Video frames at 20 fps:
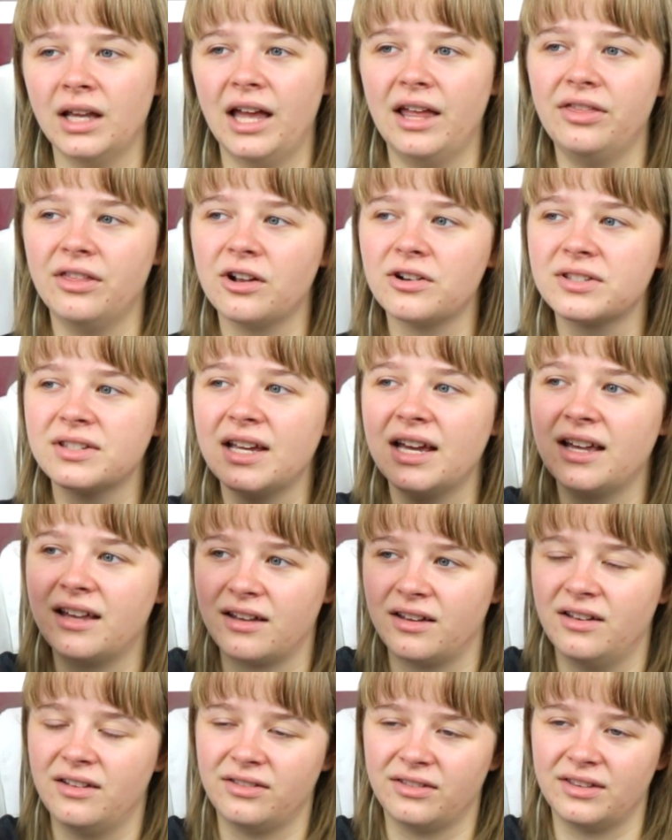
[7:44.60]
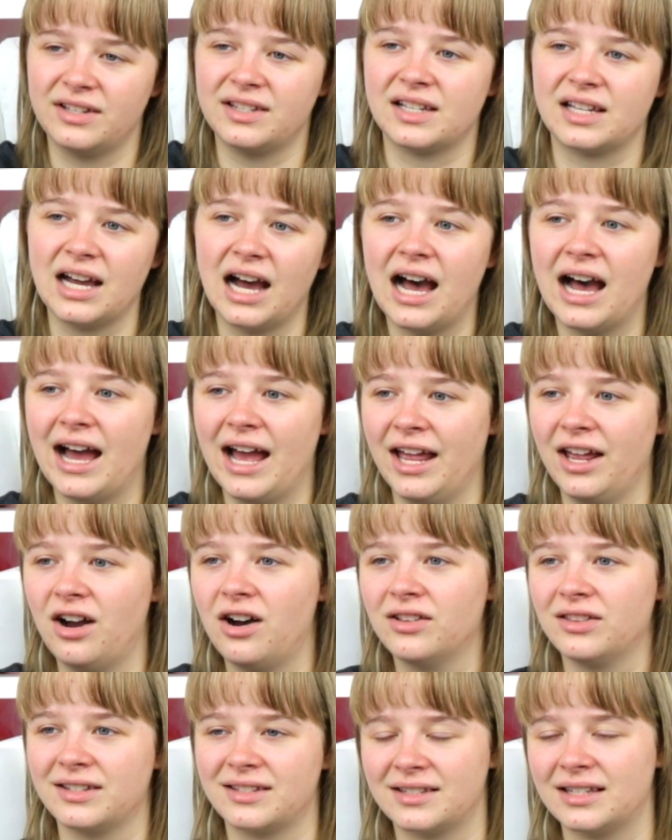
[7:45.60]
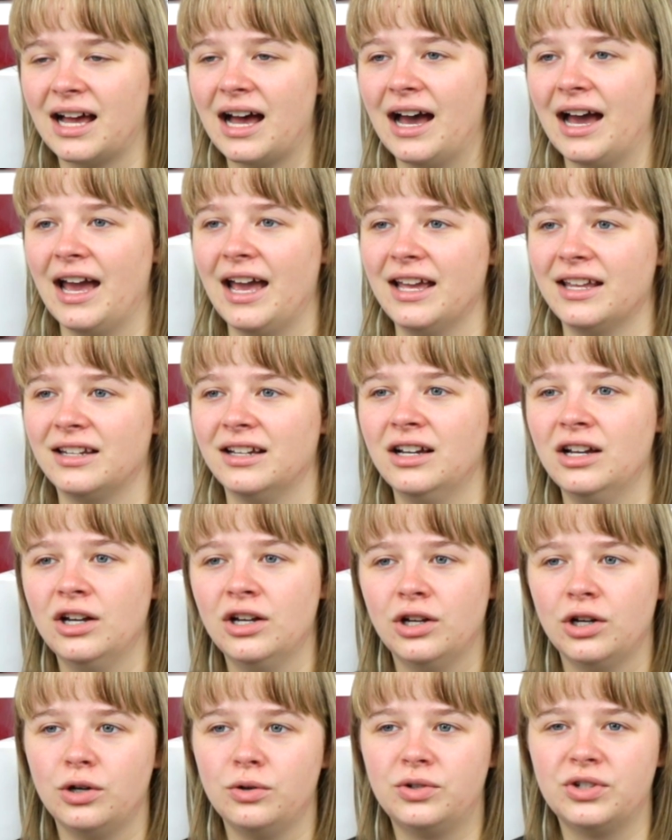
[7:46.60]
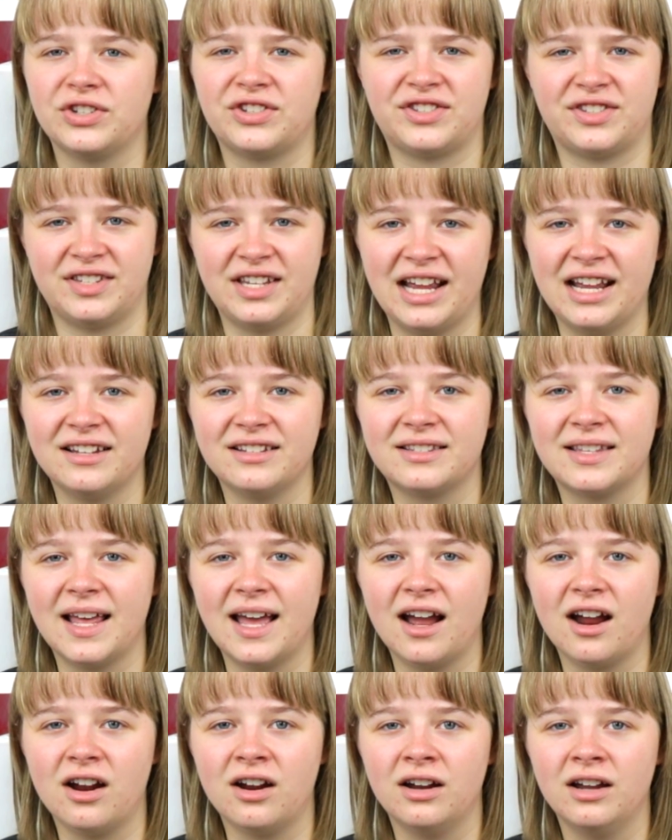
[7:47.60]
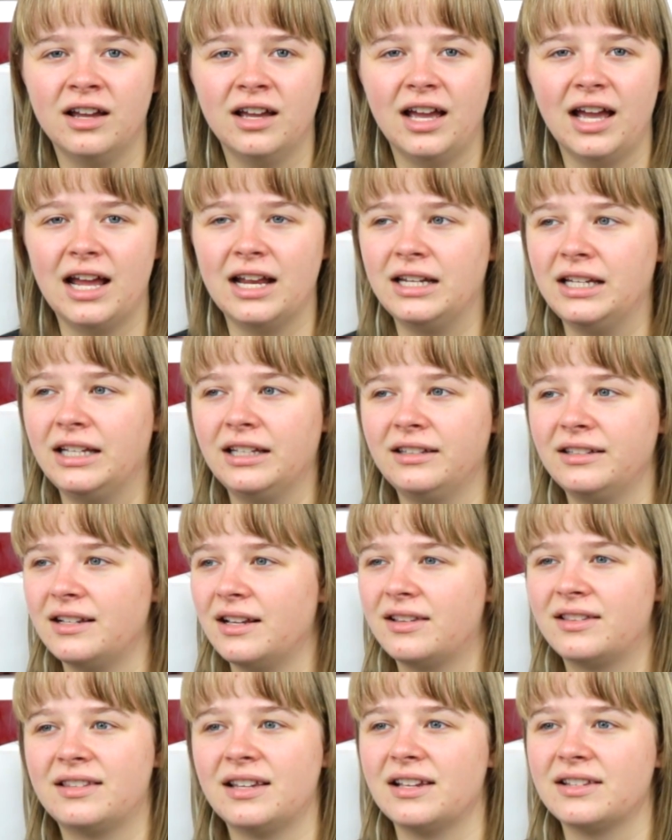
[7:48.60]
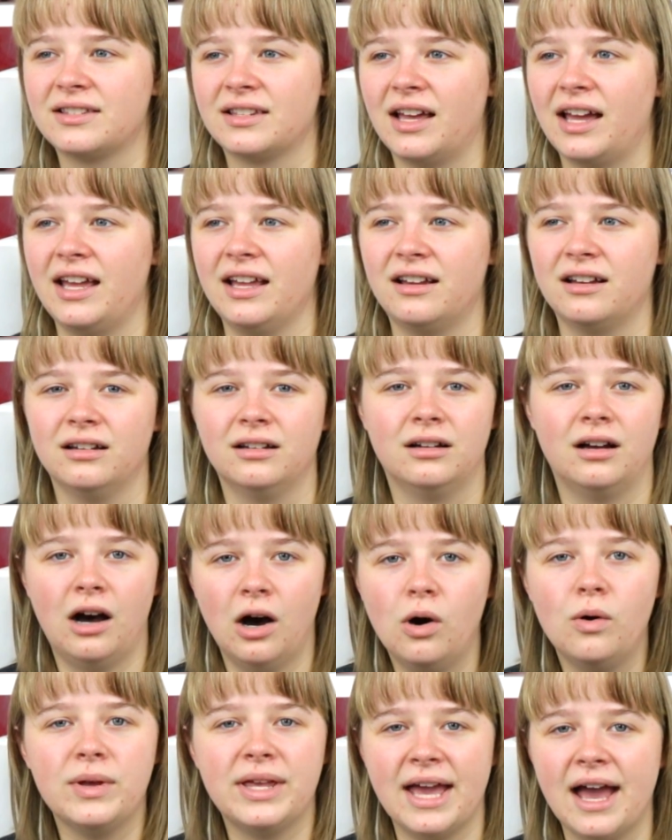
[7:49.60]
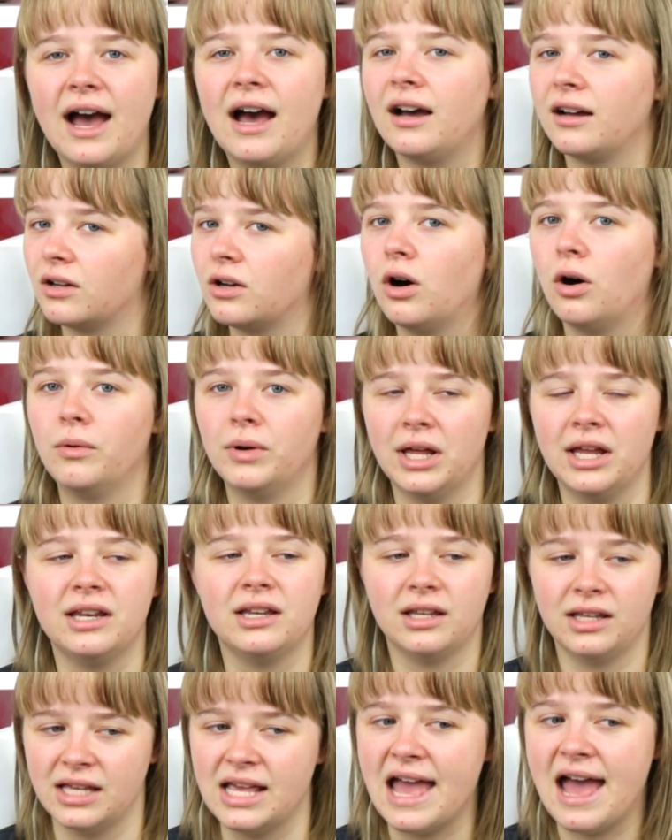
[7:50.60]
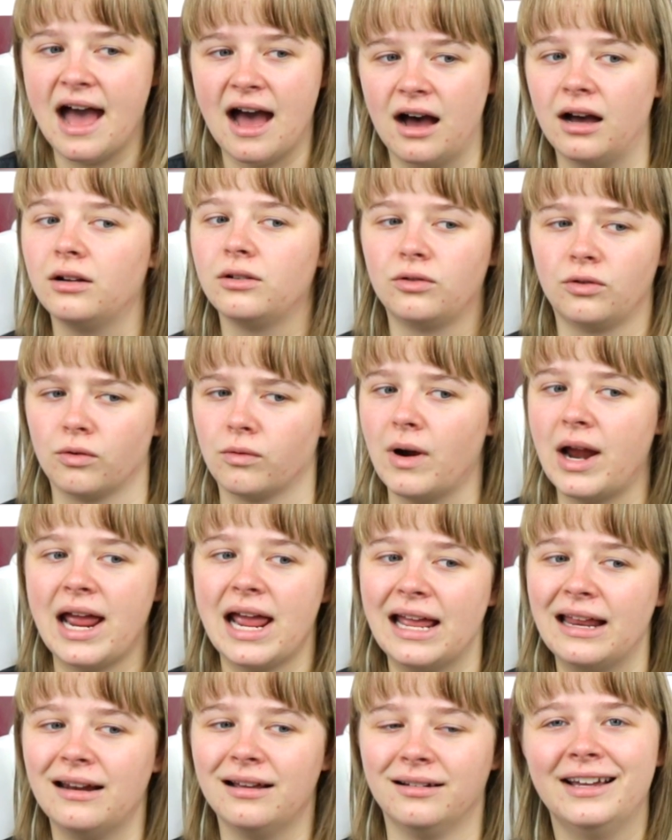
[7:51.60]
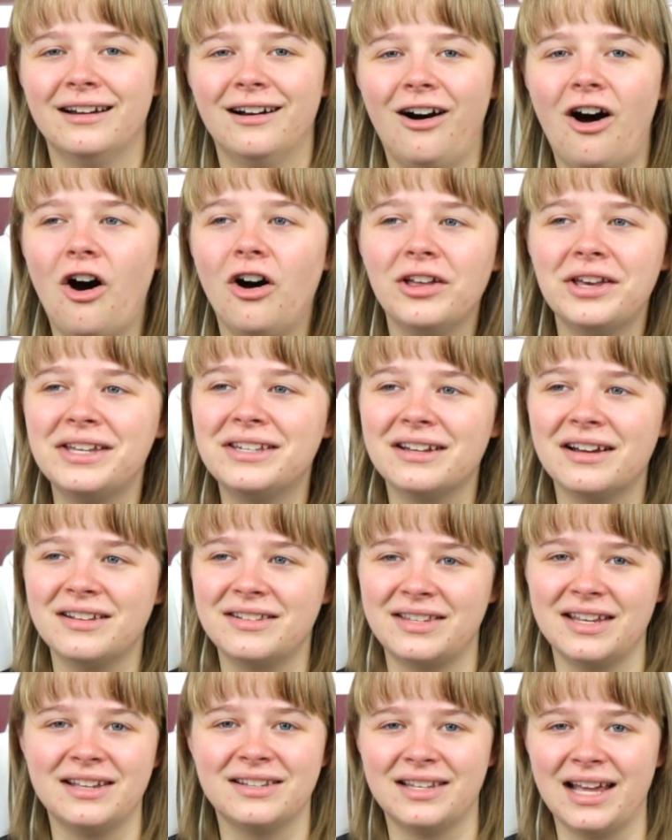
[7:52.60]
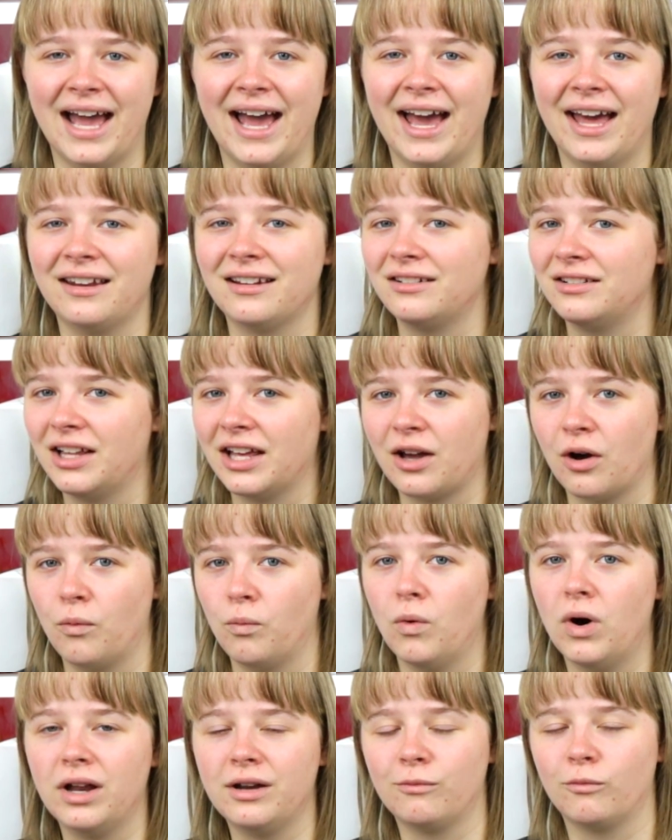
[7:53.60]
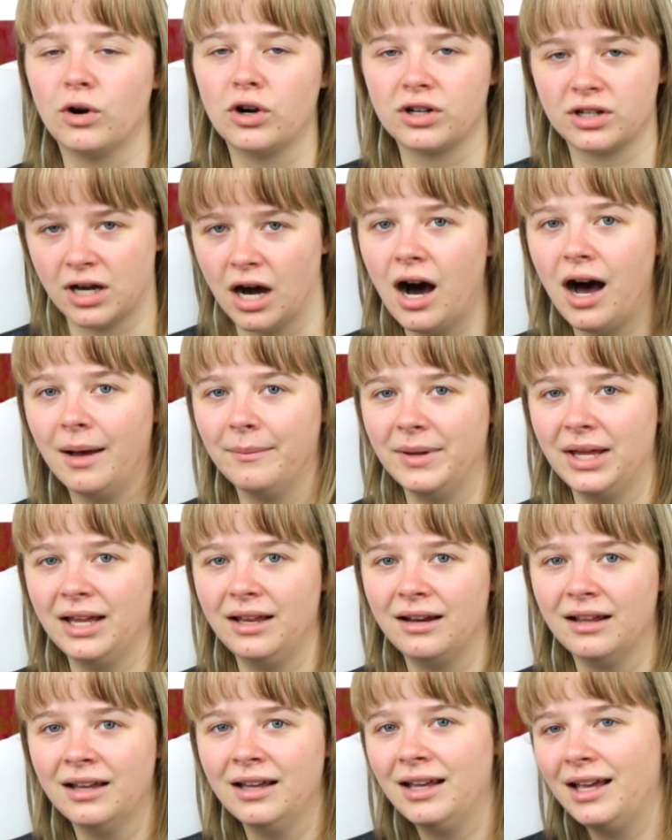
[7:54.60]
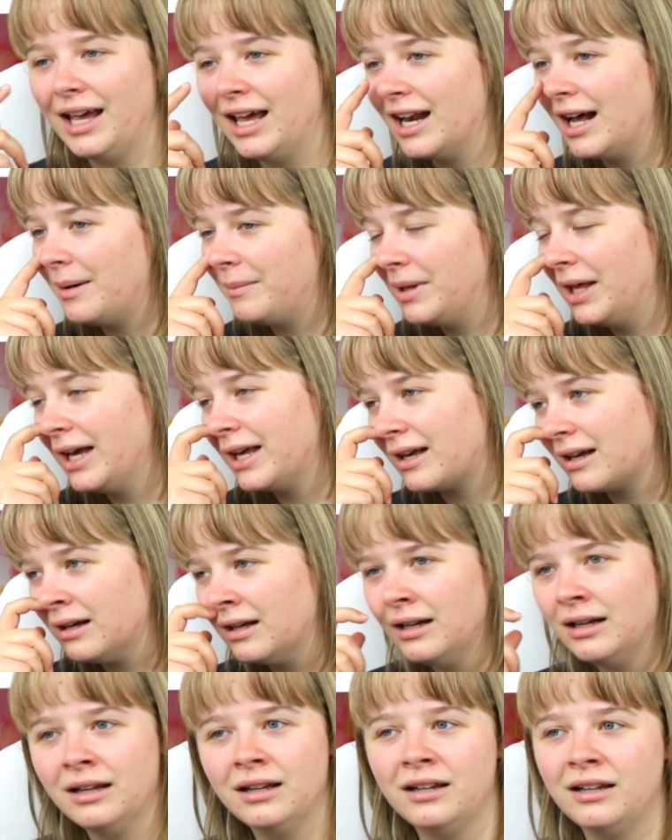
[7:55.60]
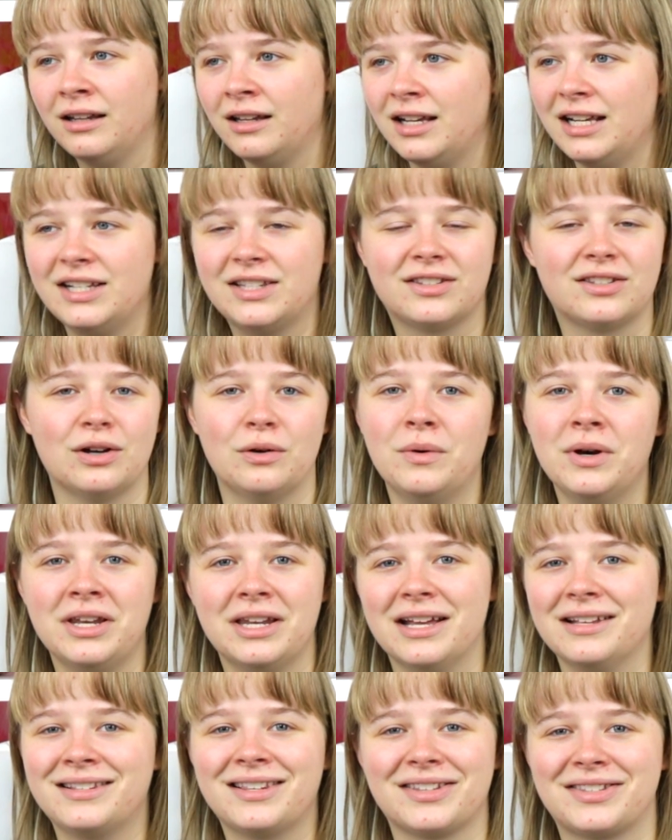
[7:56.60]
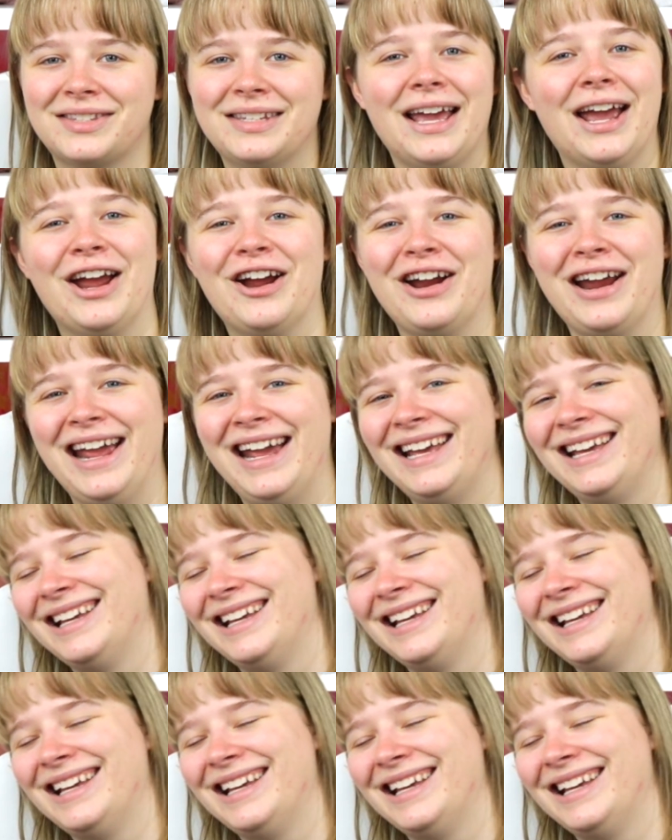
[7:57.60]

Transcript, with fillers: and there's like this guy on the side who just stands there and he says like, oh yeah, Conan, yeah, great. All he does is add like a one-word comment. And I'm like, he's so unnecessary.